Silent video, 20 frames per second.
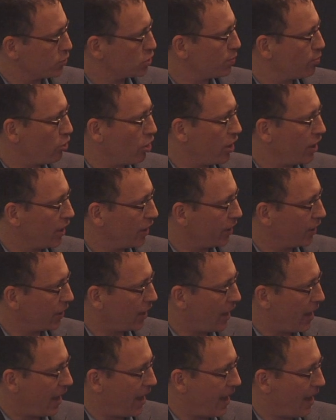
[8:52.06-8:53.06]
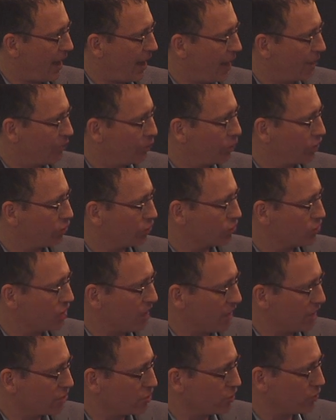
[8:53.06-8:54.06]
Spring and political
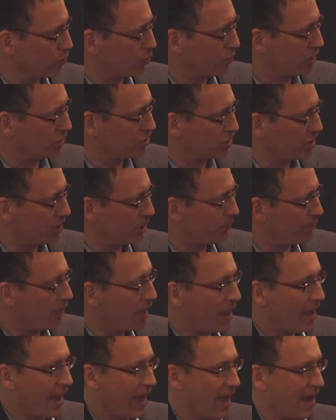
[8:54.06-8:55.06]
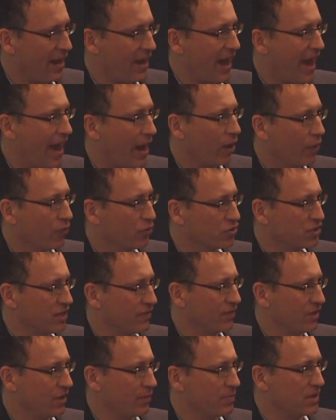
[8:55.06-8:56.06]
change in the region, and now there's
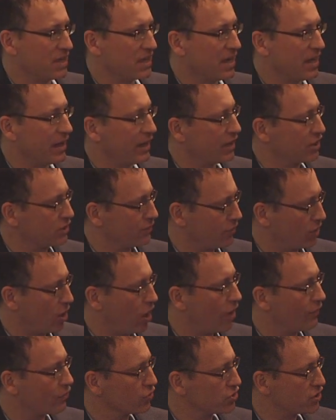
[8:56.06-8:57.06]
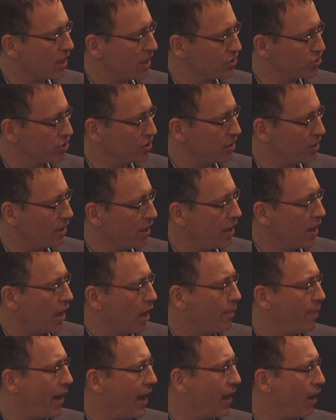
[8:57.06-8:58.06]
even the beginnings of a conversation
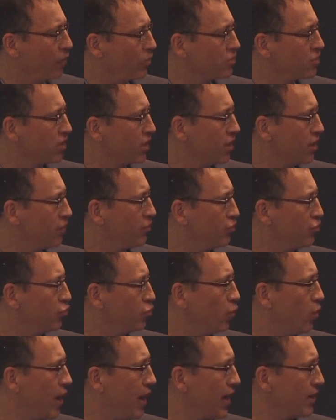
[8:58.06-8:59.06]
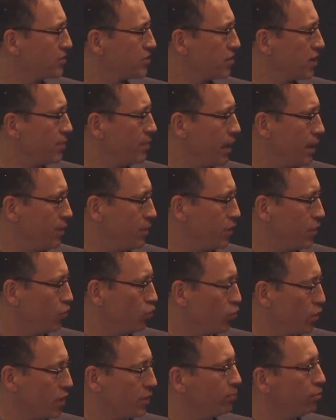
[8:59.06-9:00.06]
about the U.S. Maybe
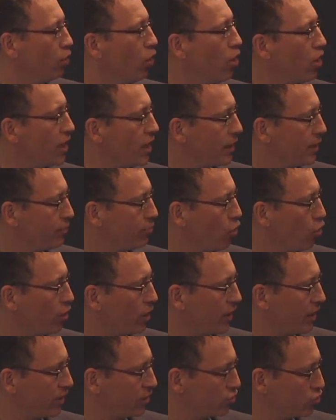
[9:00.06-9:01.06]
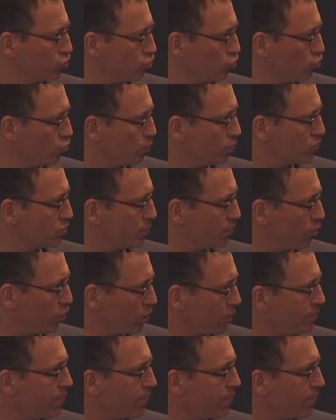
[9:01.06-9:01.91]
redeploying, pulling troops, pulling